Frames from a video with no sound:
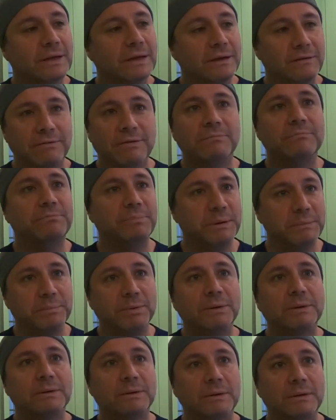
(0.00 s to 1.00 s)
giving
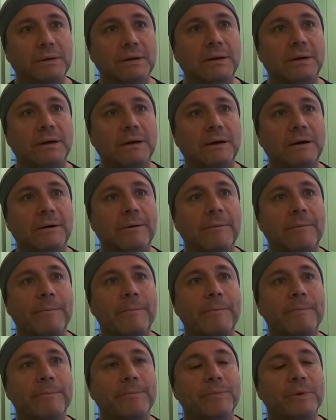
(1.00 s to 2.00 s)
people.
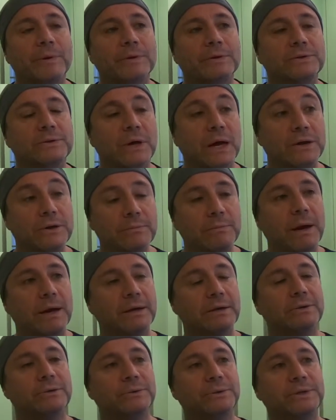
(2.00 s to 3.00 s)
So can you
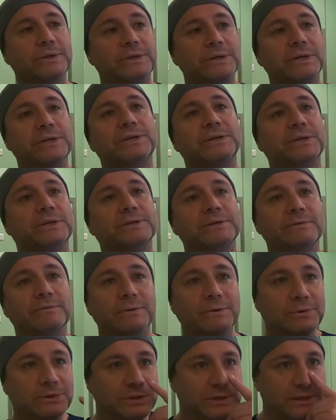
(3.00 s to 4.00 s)
imagine during 10 years of
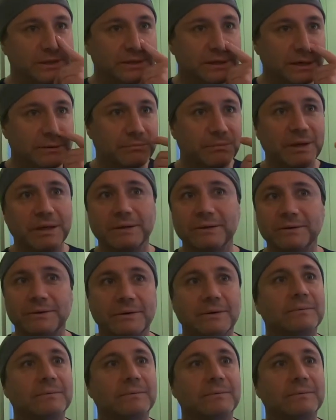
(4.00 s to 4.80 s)
volunteer and met,